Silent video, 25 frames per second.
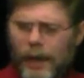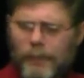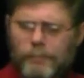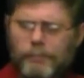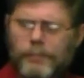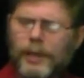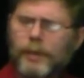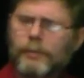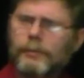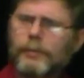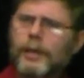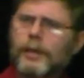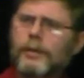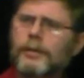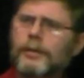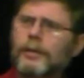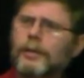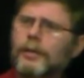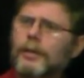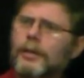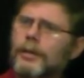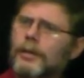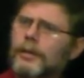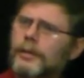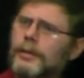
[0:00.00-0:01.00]
I've been
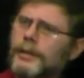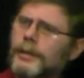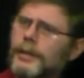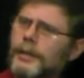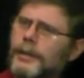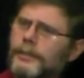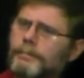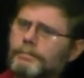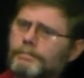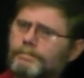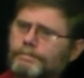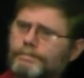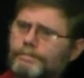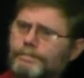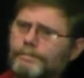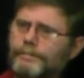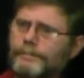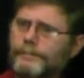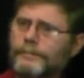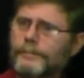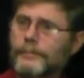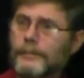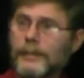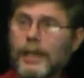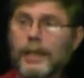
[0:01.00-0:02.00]
around a long time.
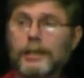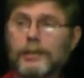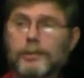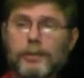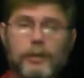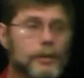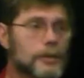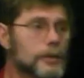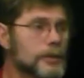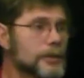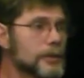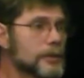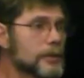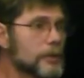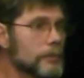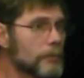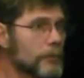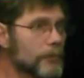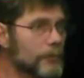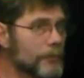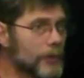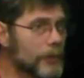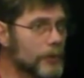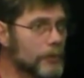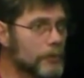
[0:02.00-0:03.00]
Not as long as
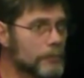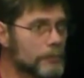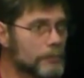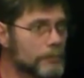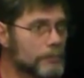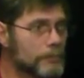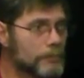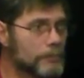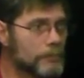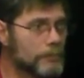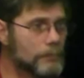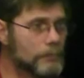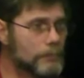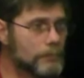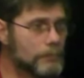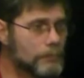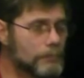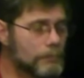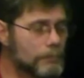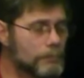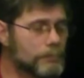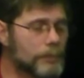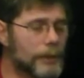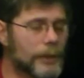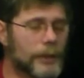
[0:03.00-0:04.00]
some of you,
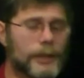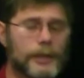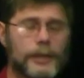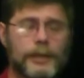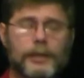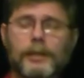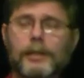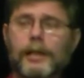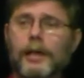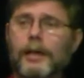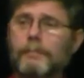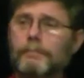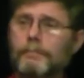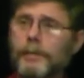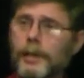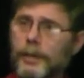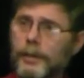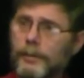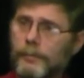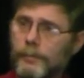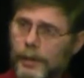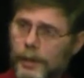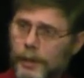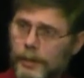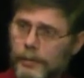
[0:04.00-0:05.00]
but I've
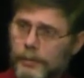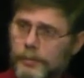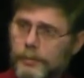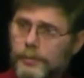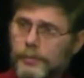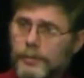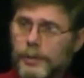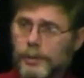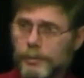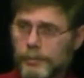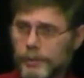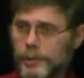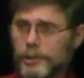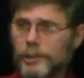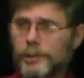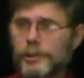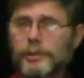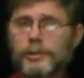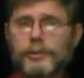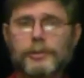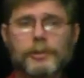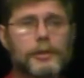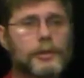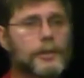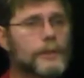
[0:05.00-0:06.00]
been around the
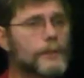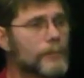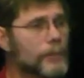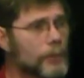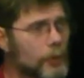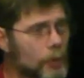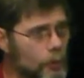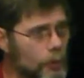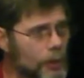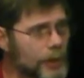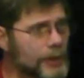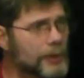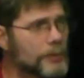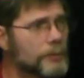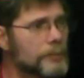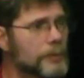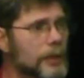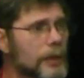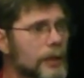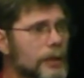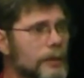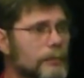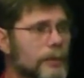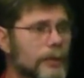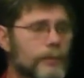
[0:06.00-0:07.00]
Christian circuit for quite
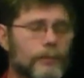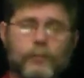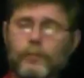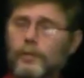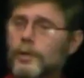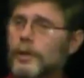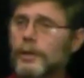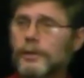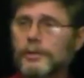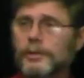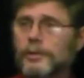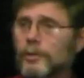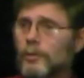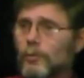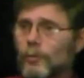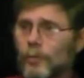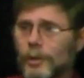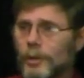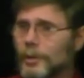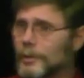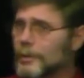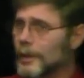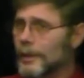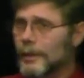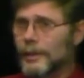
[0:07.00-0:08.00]
some time. Even when I was in the
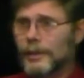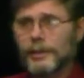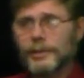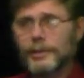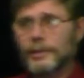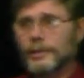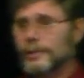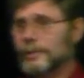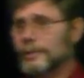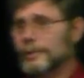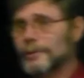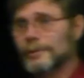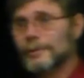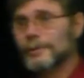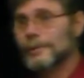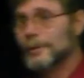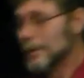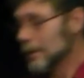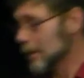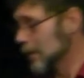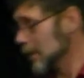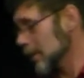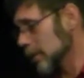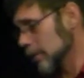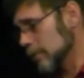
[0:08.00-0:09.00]
world, I'd listen to
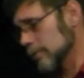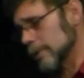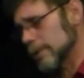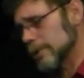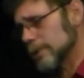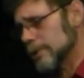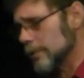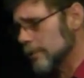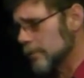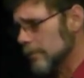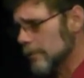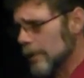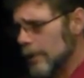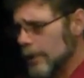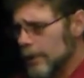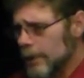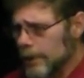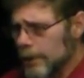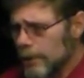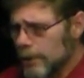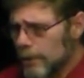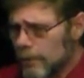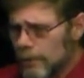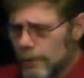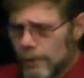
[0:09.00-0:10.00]
Christian
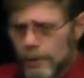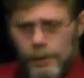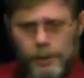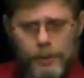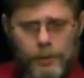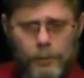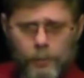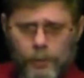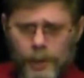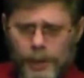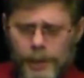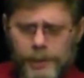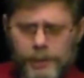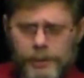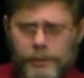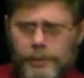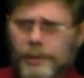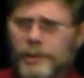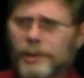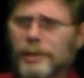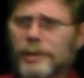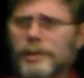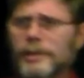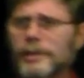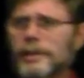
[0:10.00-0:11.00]
radio or watch
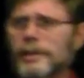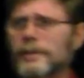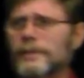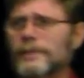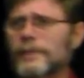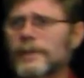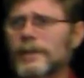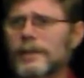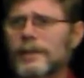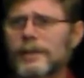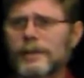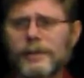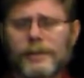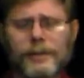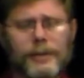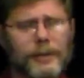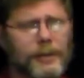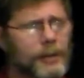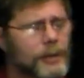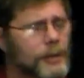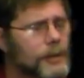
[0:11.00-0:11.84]
Christian TV.